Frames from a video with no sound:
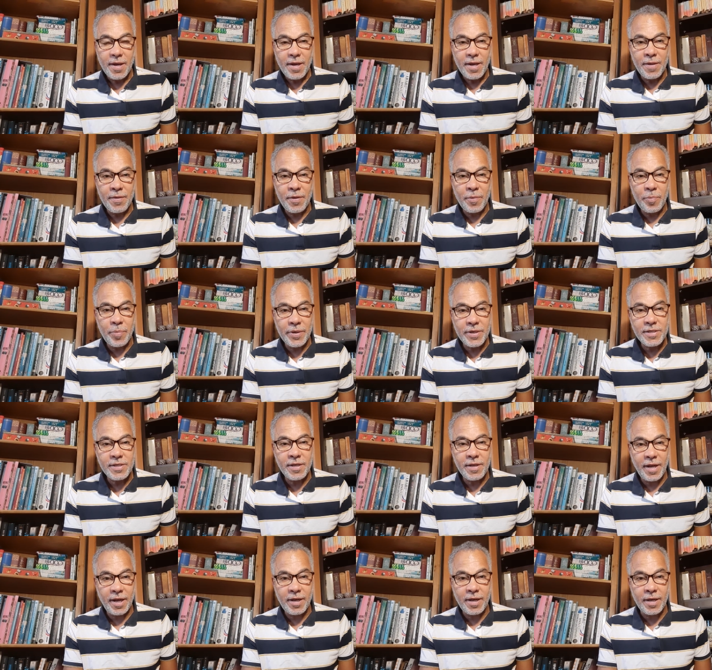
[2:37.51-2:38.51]
And the
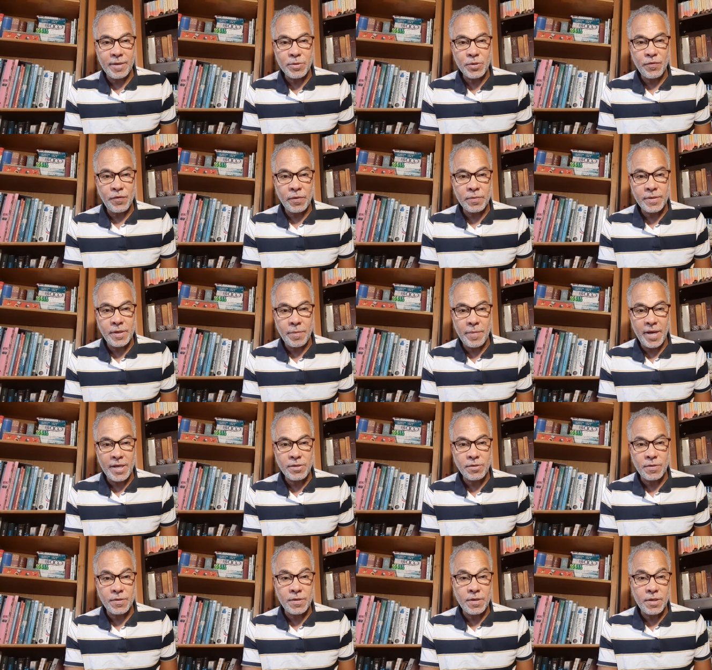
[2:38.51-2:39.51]
person that comes from
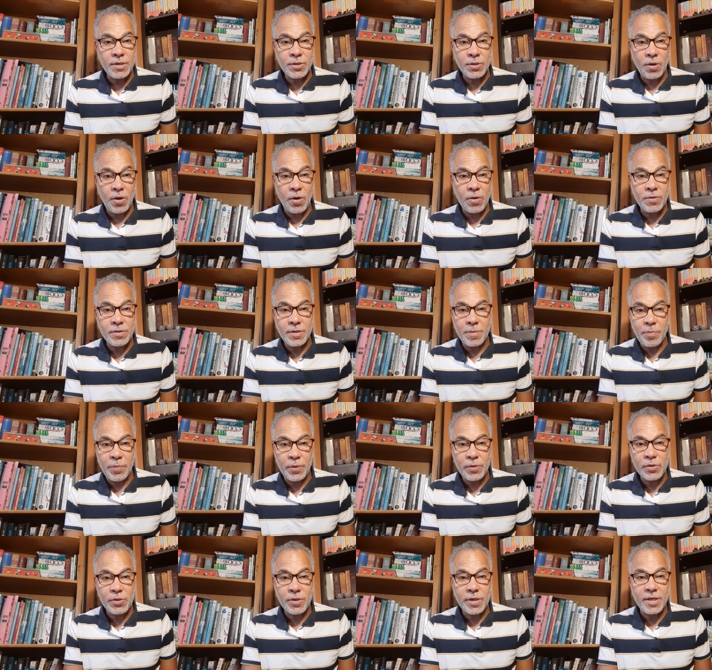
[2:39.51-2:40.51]
Damascus is called in
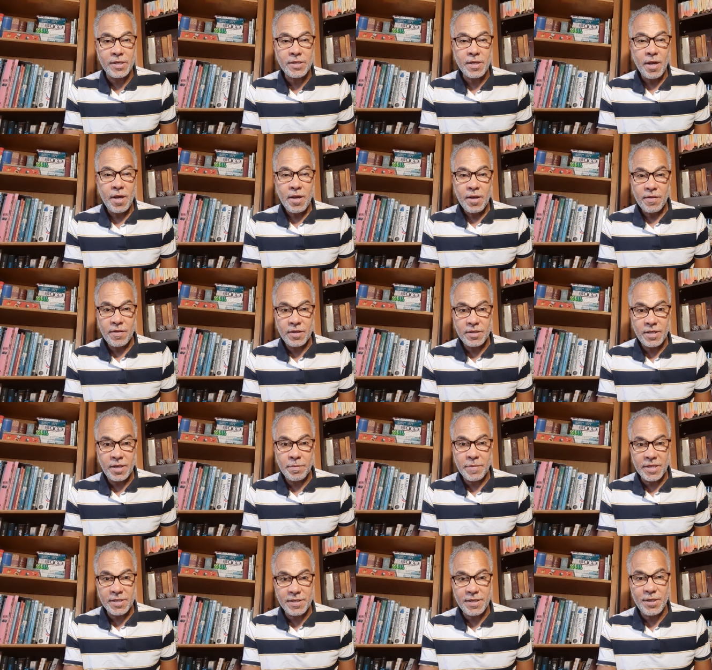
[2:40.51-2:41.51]
Portuguese the
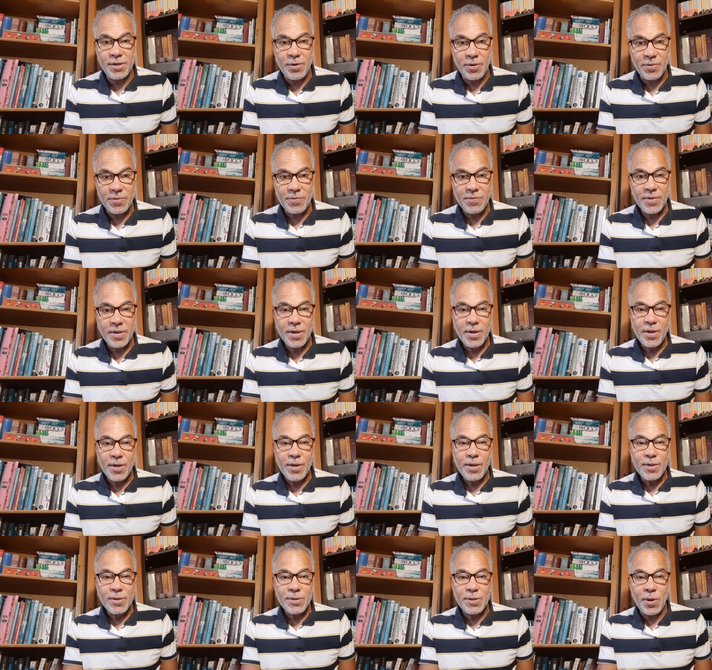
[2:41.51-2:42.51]
Damasceno.
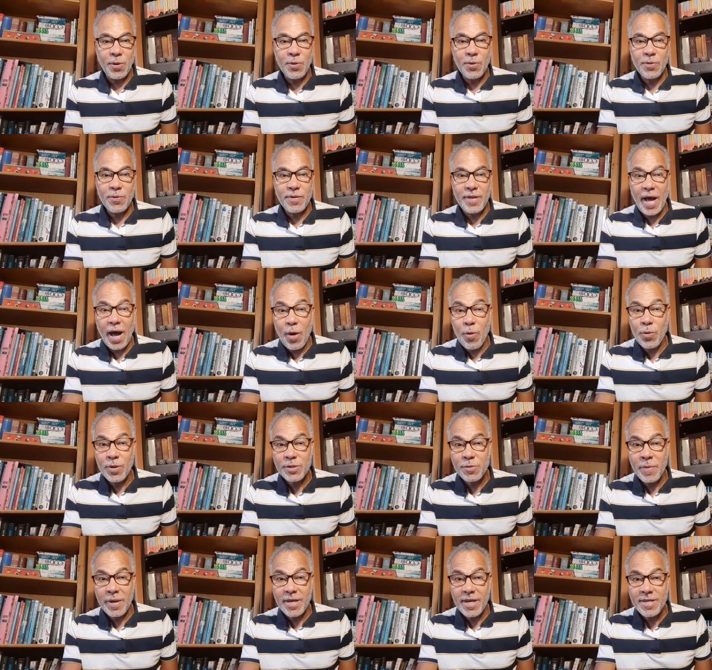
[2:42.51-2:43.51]
So that
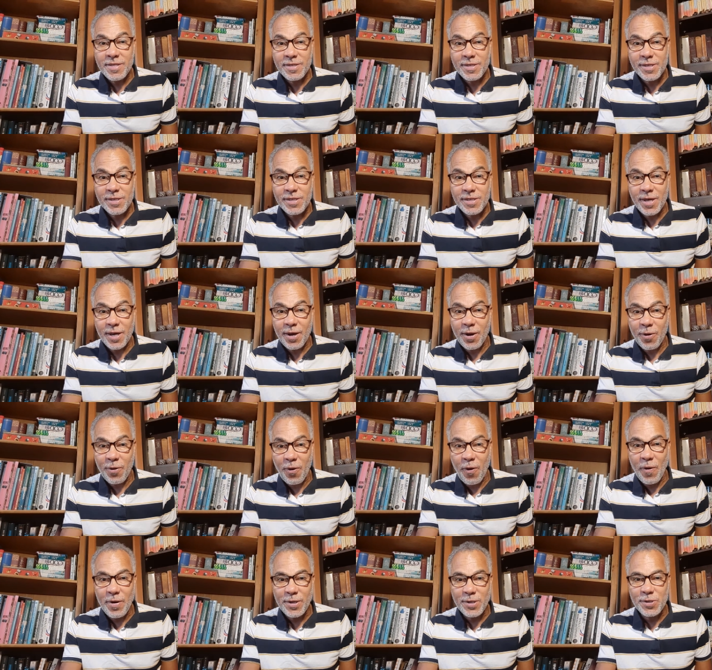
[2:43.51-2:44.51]
was my ancestor
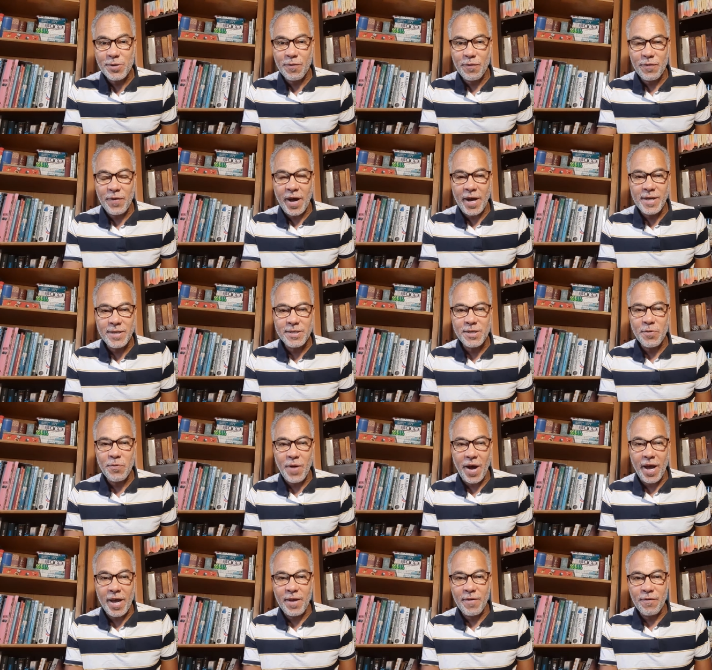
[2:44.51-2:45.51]
going to find a
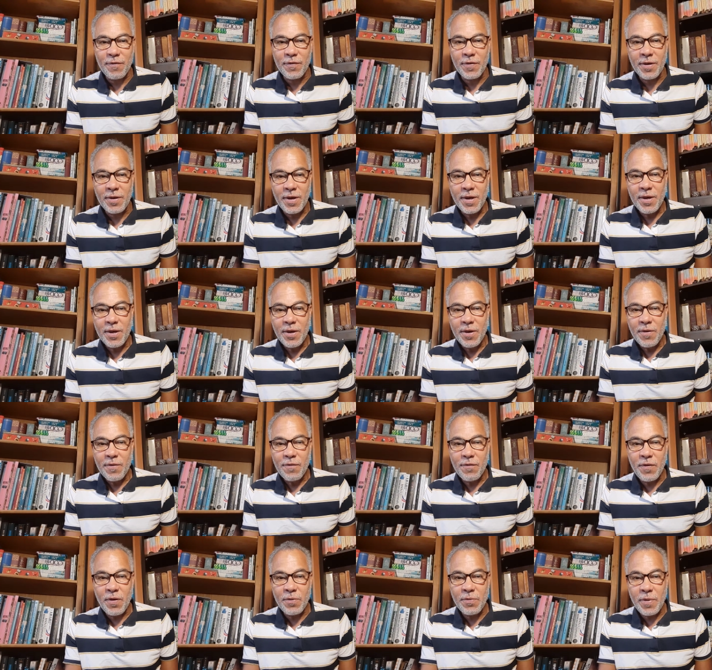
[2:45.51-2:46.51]
wife
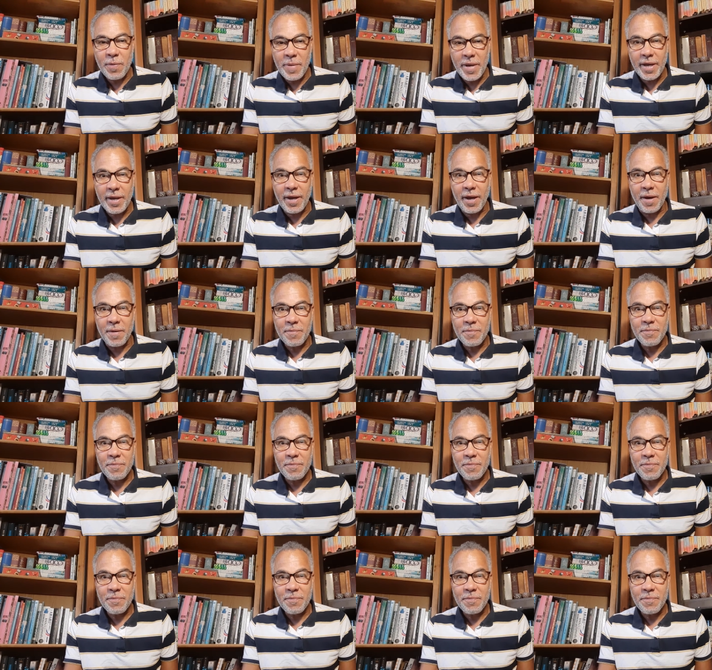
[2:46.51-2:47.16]
for Rebecca.